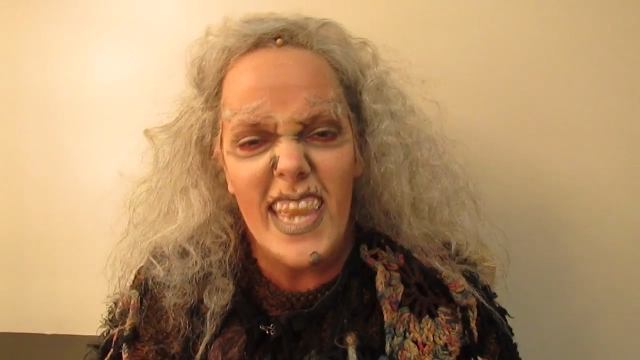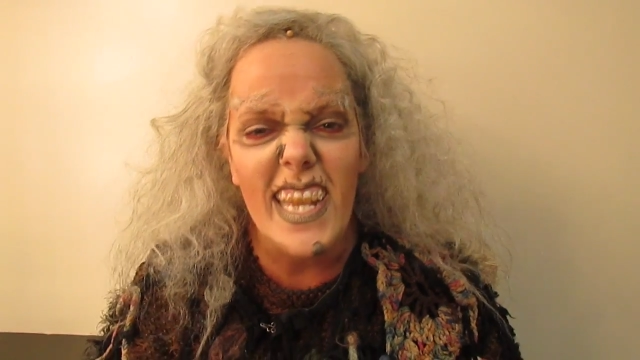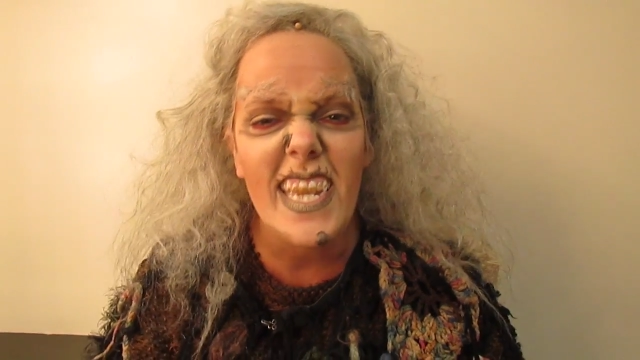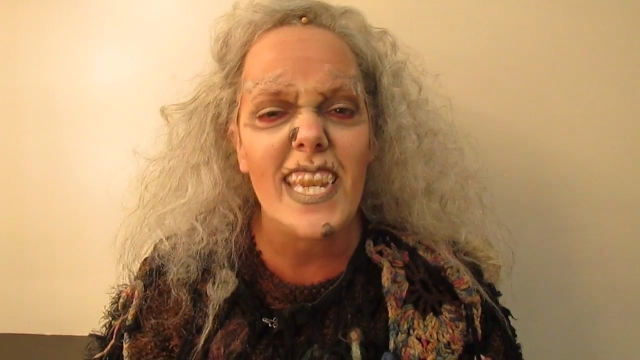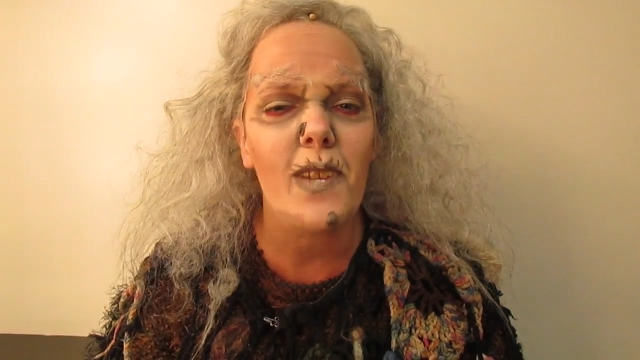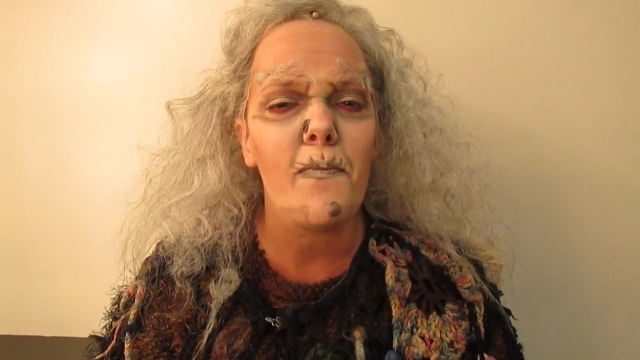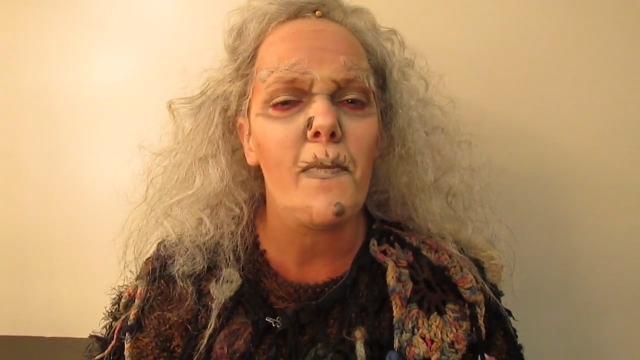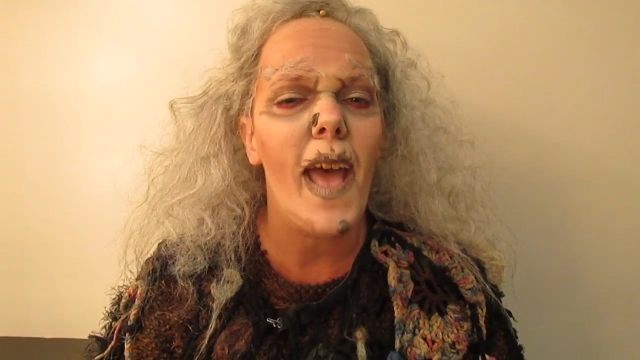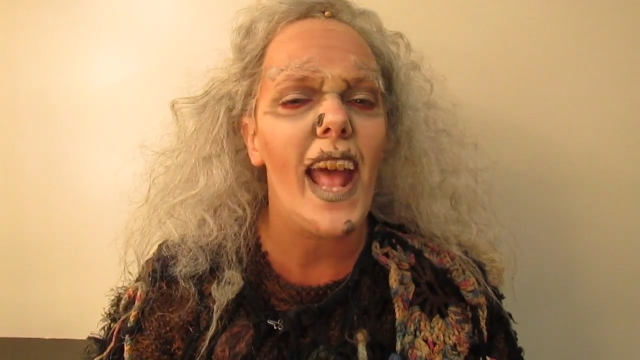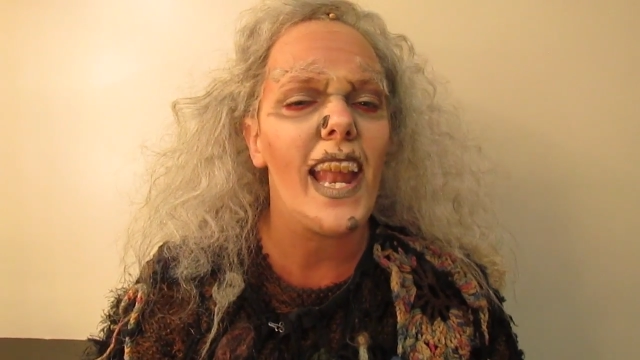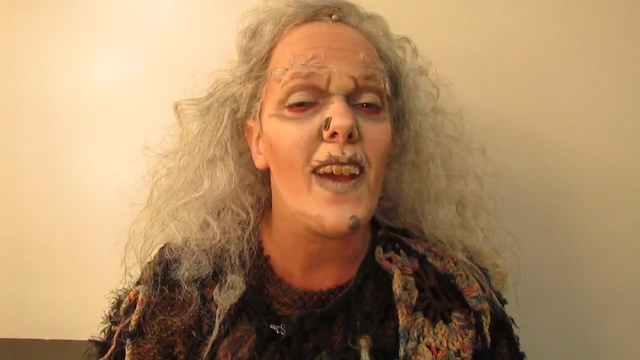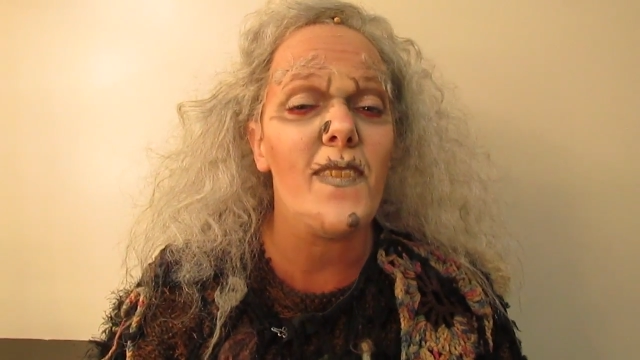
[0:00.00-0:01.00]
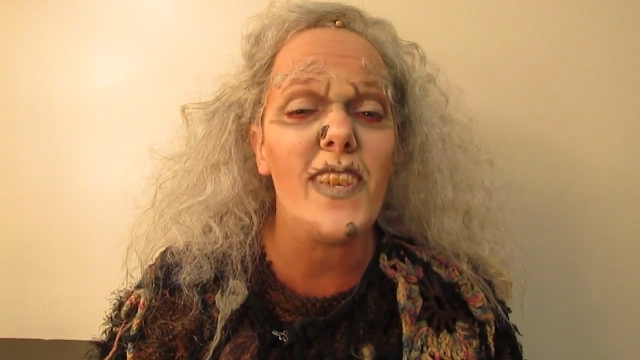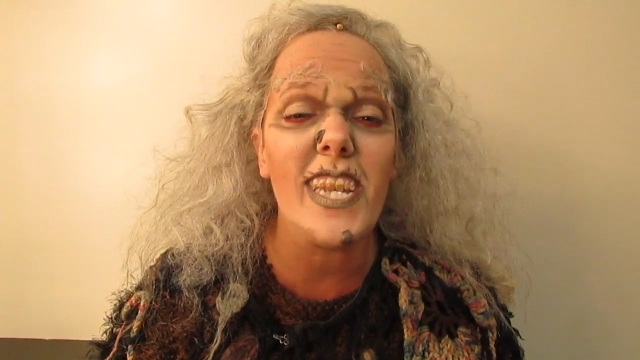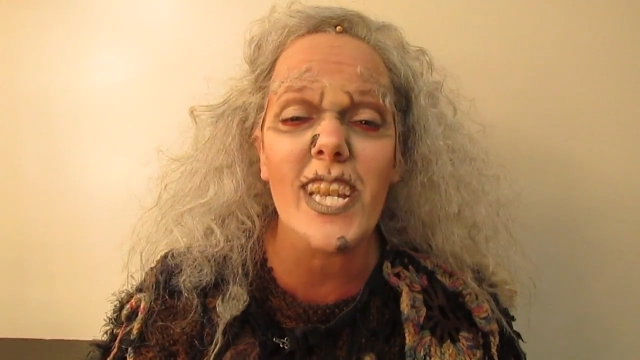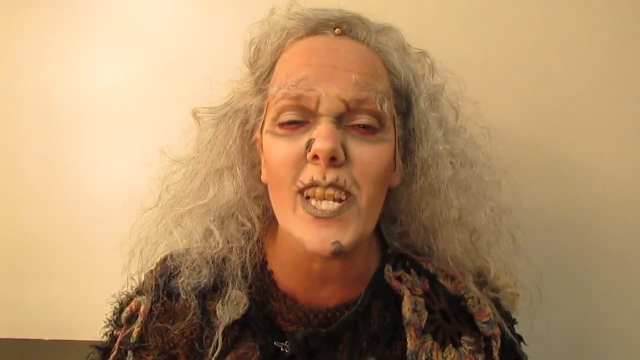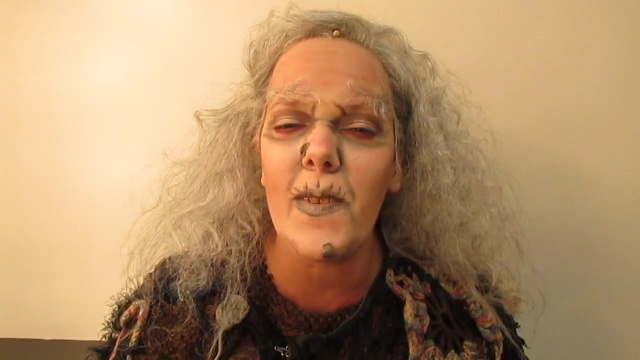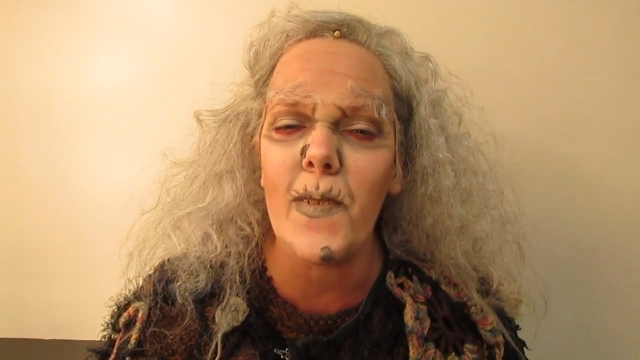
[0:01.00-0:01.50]
the smell of
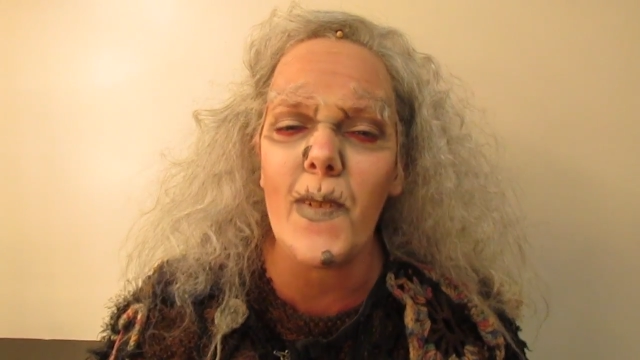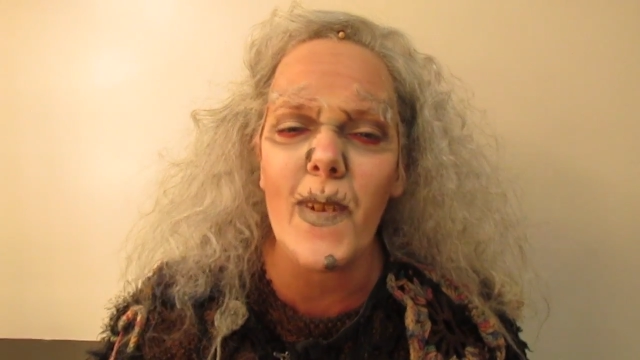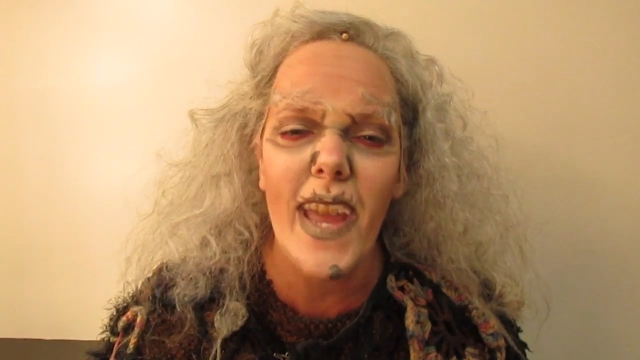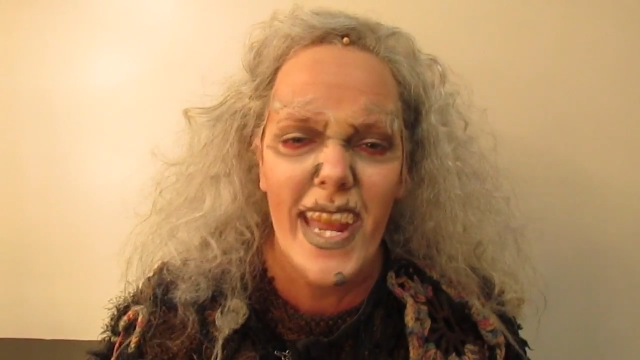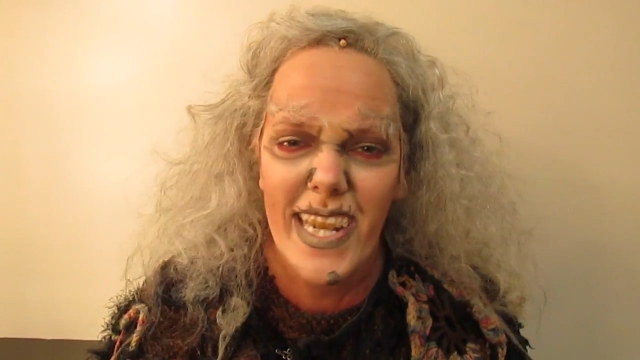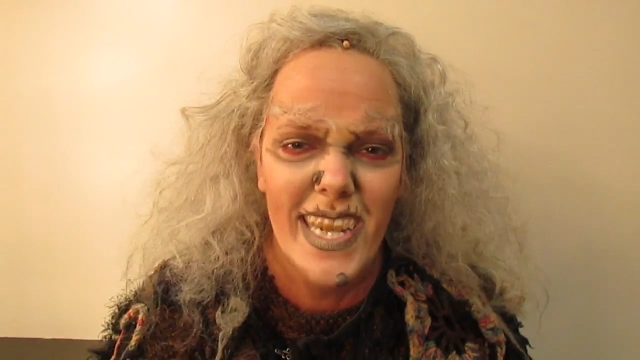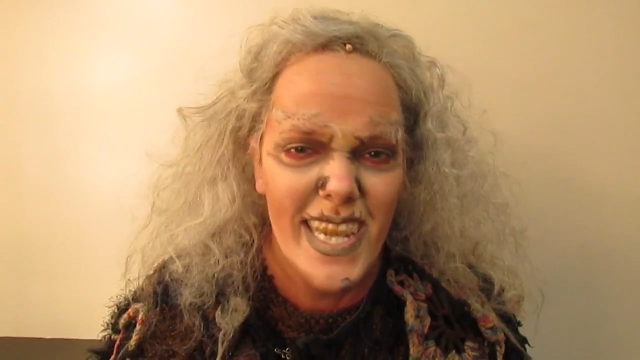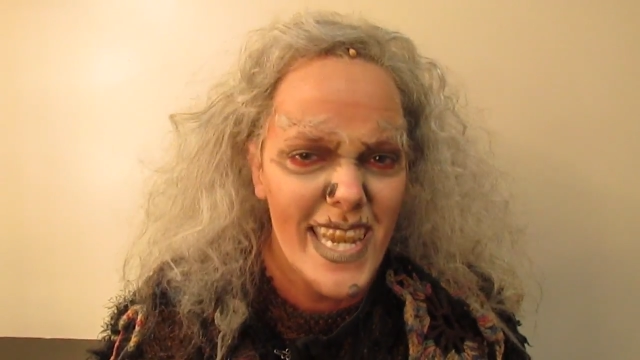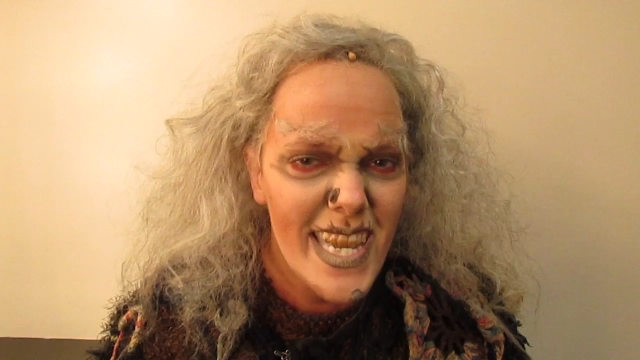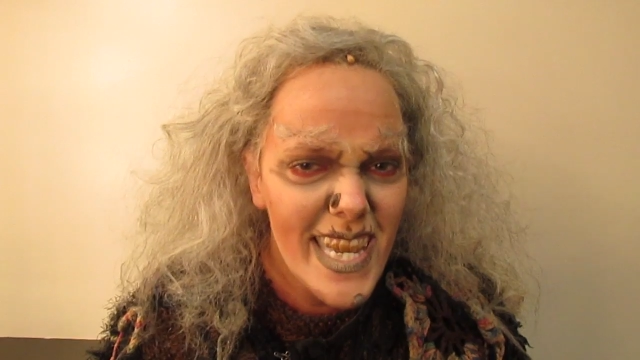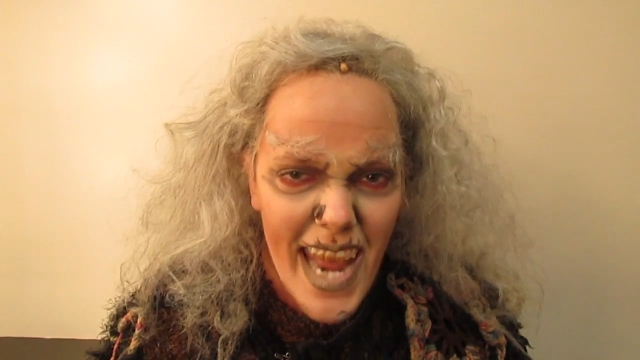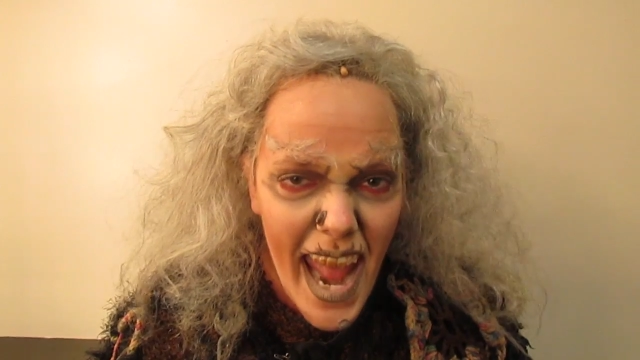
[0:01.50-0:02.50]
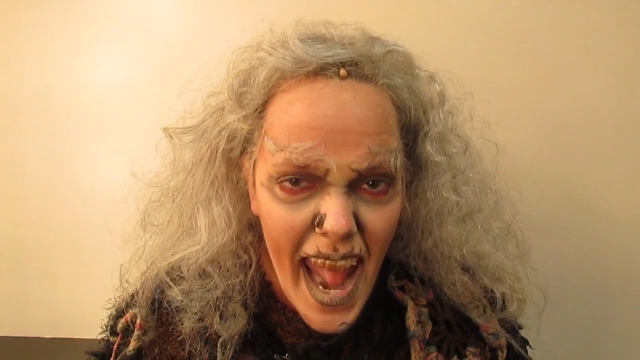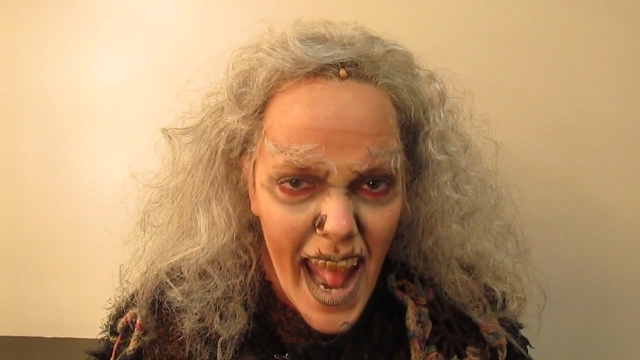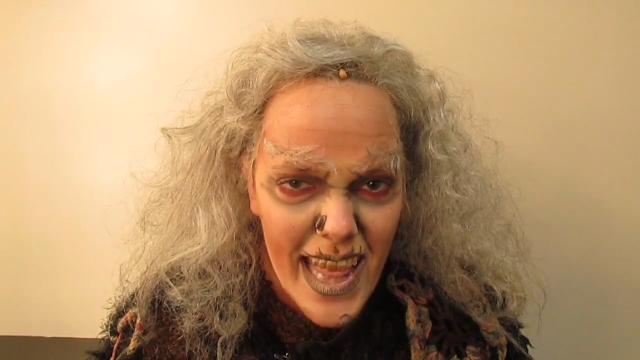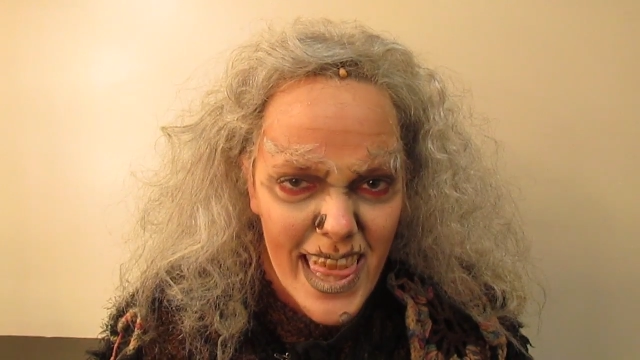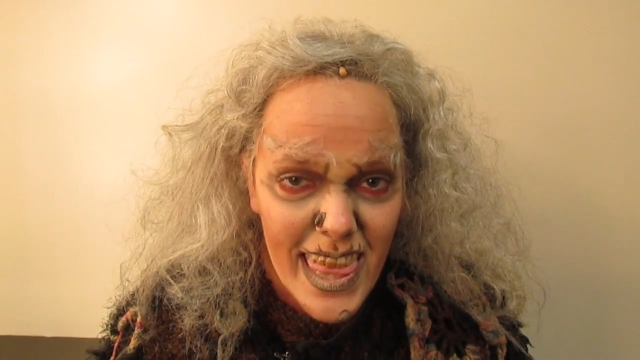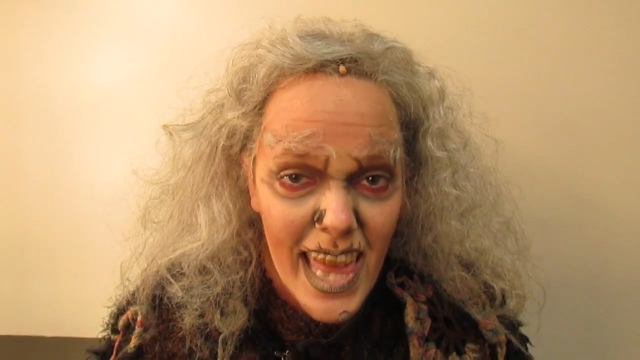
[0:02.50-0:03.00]
sweet
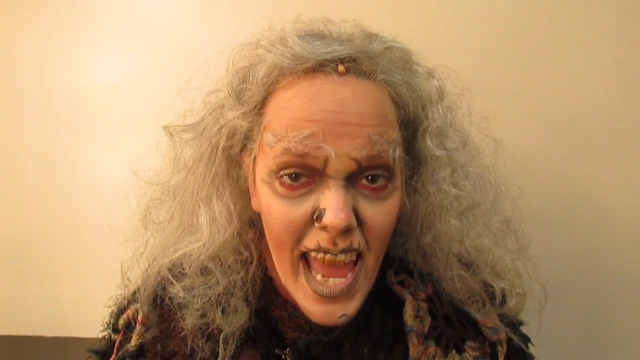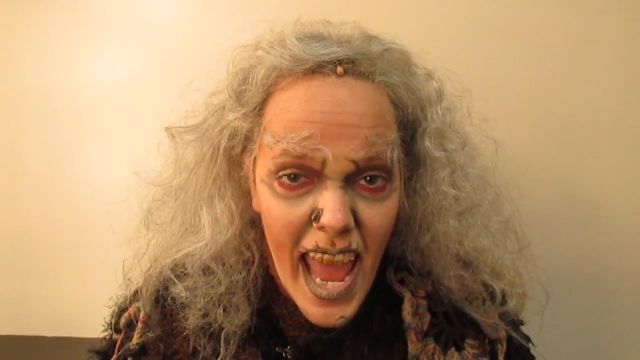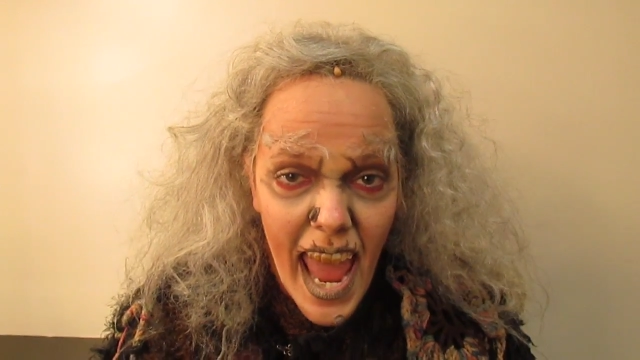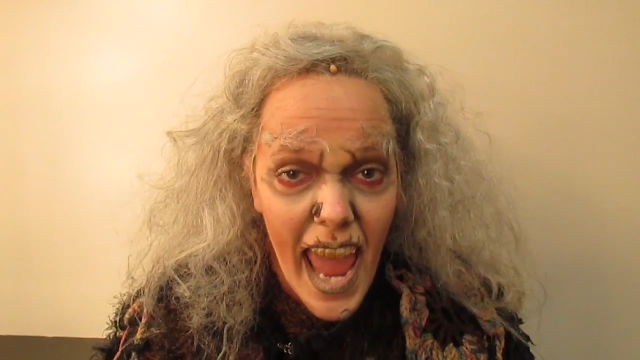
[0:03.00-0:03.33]
death,